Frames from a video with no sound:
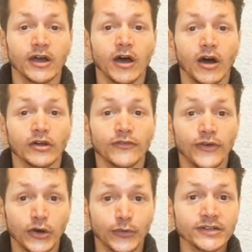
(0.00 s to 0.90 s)
on
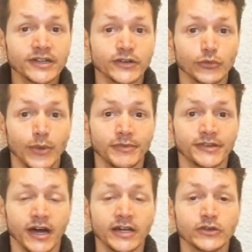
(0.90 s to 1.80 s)
Fragrantica's
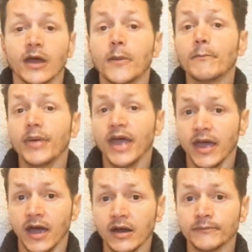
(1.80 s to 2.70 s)
website,
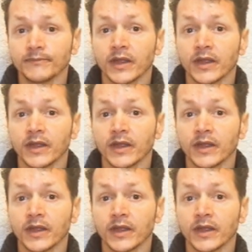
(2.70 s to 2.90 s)
pear,